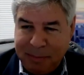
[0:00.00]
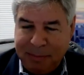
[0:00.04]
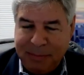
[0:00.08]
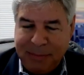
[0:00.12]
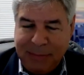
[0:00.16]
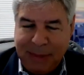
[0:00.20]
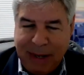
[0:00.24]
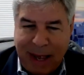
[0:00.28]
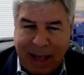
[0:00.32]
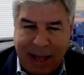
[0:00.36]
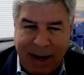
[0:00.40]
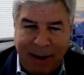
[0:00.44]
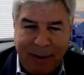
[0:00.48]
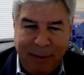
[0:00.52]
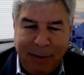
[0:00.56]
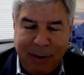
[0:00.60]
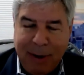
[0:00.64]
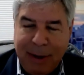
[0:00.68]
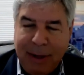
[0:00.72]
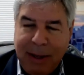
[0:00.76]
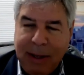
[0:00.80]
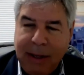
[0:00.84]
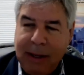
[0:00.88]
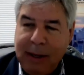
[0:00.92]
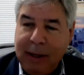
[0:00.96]
you're right.
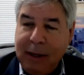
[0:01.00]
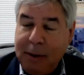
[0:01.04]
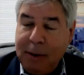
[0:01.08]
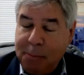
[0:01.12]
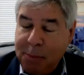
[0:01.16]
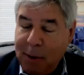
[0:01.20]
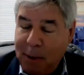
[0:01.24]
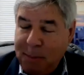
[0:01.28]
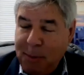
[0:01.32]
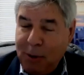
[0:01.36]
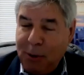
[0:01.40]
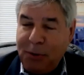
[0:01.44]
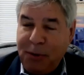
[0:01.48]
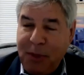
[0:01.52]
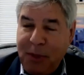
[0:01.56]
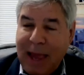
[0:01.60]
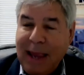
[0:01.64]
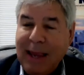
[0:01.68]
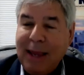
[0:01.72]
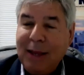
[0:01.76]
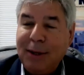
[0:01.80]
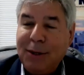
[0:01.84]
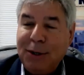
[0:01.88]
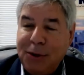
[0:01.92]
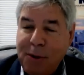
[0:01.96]
Prabhu,
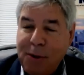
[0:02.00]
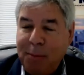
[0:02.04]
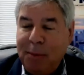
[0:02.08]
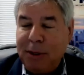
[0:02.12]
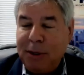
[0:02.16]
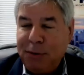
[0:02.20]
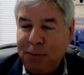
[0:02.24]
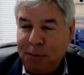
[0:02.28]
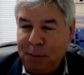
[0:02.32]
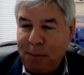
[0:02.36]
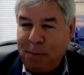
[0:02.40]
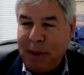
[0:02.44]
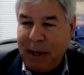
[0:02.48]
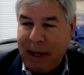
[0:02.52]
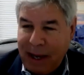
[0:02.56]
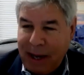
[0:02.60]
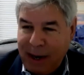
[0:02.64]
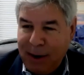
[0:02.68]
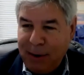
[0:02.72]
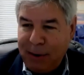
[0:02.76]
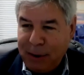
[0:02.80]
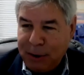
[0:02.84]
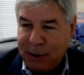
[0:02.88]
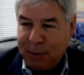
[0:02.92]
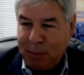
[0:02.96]
thank you so much for being
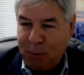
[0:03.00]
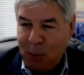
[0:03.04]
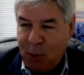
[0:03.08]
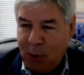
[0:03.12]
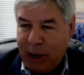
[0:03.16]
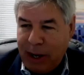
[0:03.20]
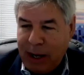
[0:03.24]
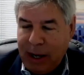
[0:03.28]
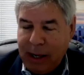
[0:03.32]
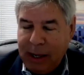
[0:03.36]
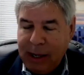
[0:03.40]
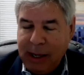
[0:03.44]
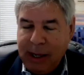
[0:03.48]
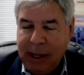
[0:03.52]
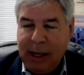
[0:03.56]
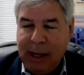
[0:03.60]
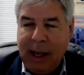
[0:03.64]
here this morning.